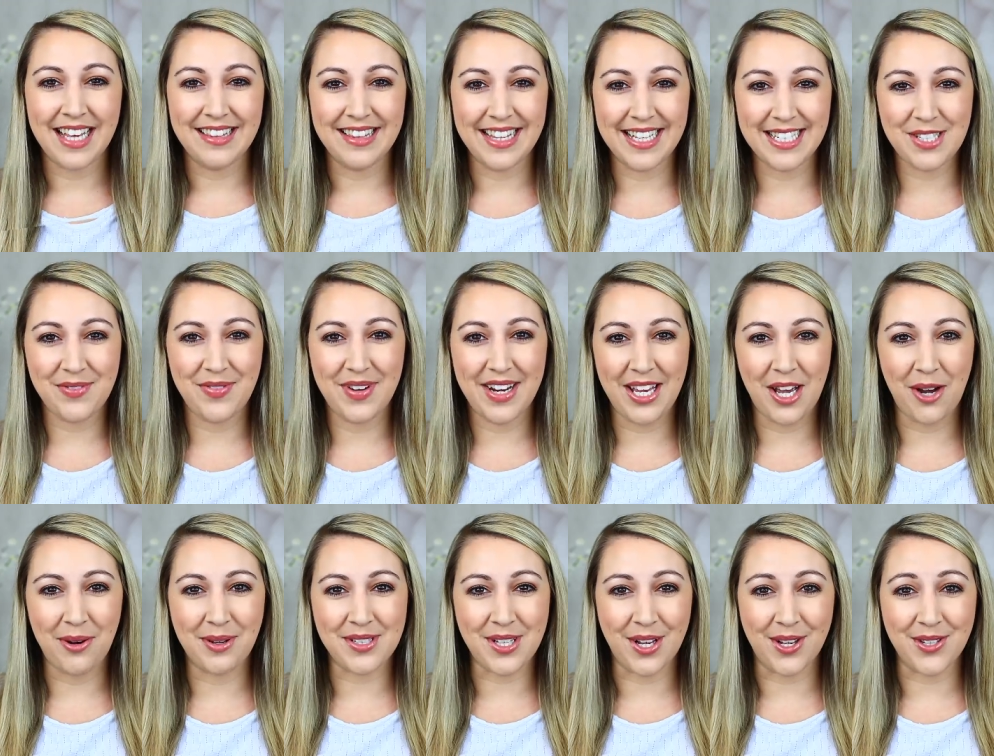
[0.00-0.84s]
This
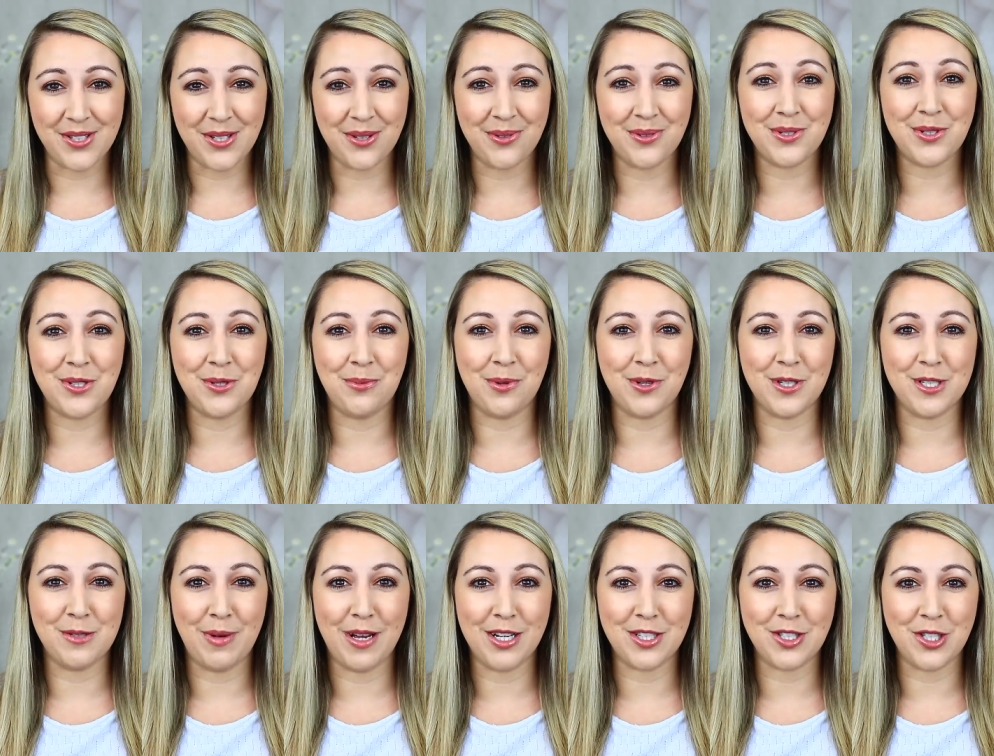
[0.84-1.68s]
video is also super
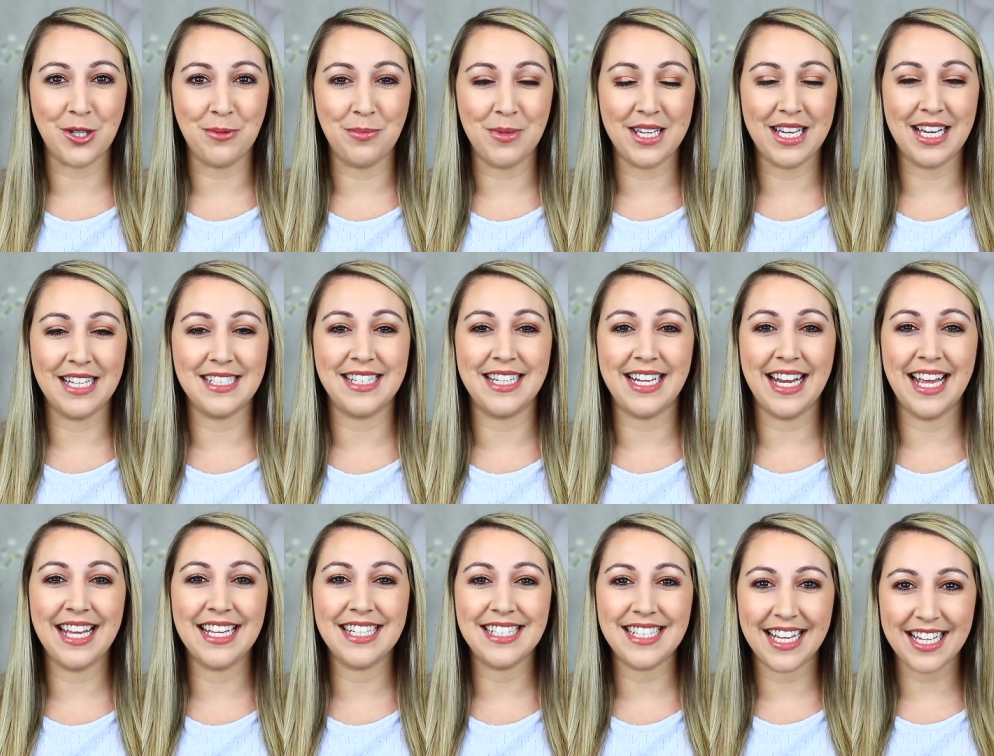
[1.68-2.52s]
special because it
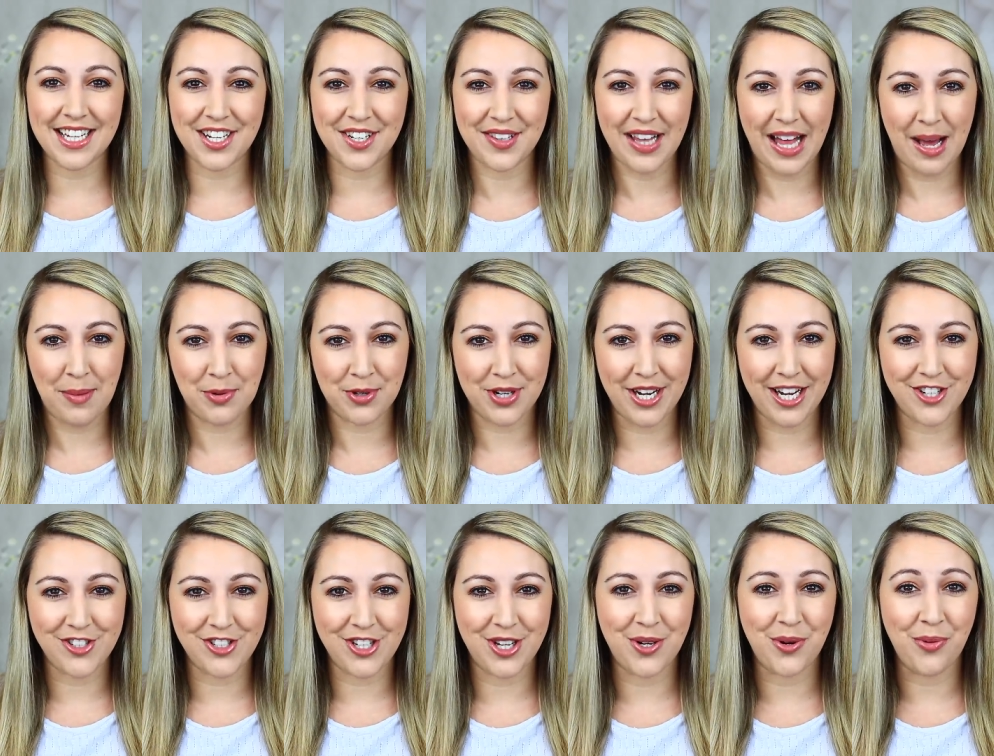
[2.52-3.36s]
is in
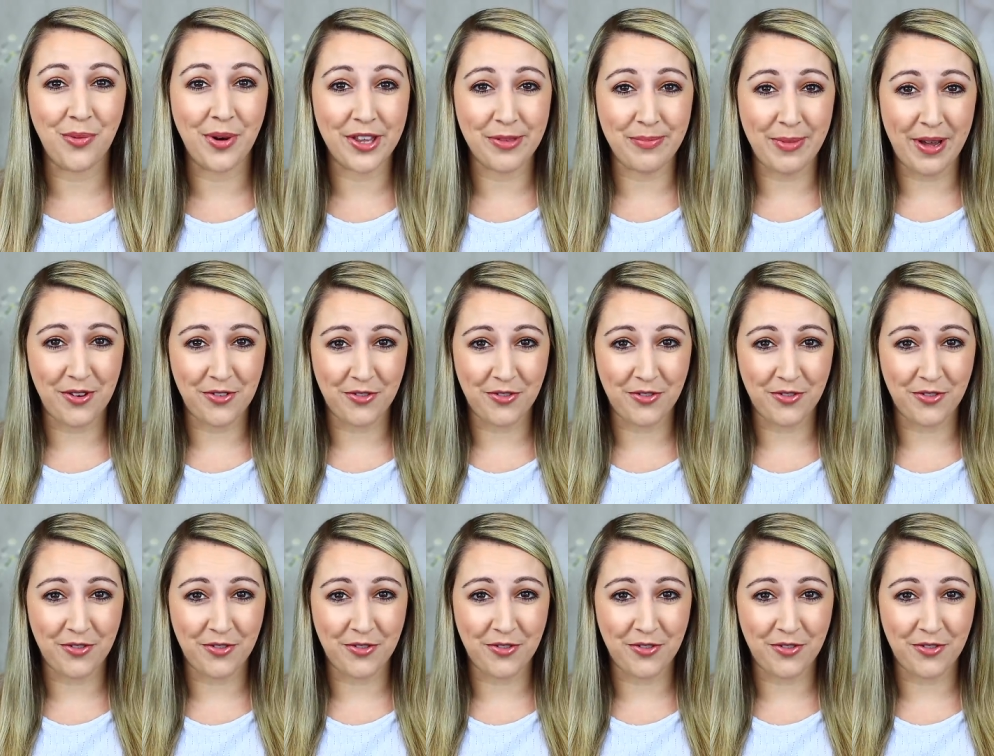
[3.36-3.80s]
collaboration with my